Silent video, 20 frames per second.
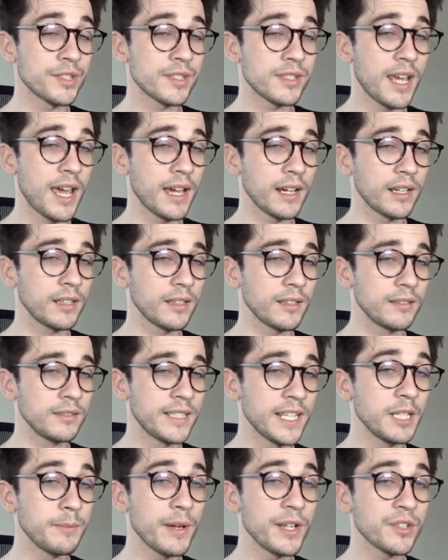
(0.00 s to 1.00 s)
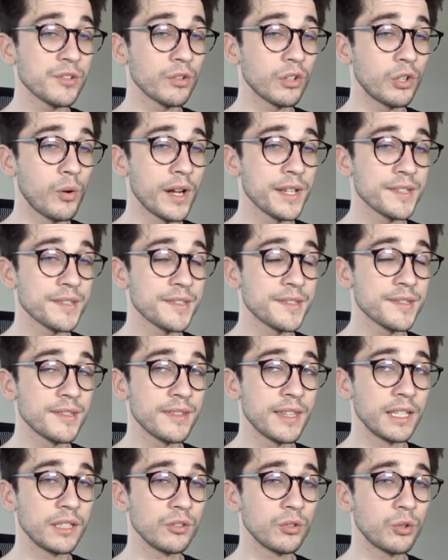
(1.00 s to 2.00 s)
stack, database requests,
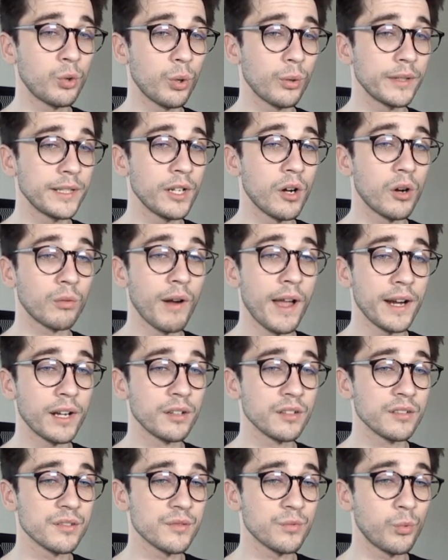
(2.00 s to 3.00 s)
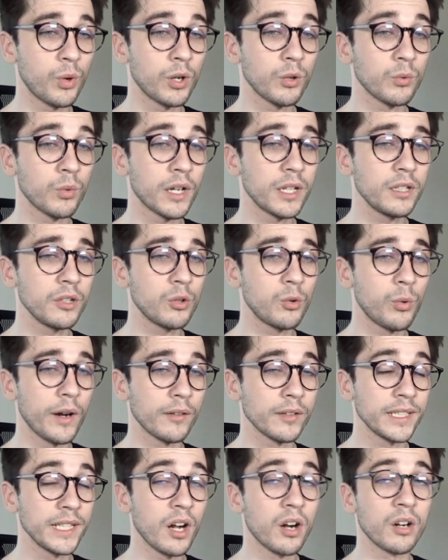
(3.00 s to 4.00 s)
then query all records, where we're going to
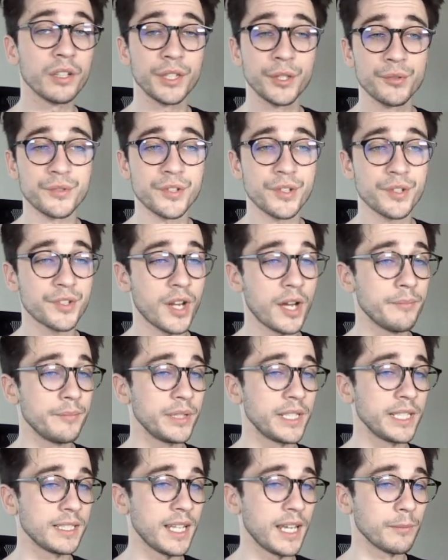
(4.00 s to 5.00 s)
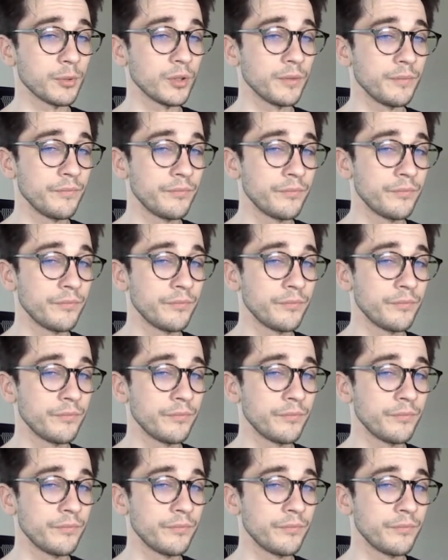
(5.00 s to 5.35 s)
query our user's company table.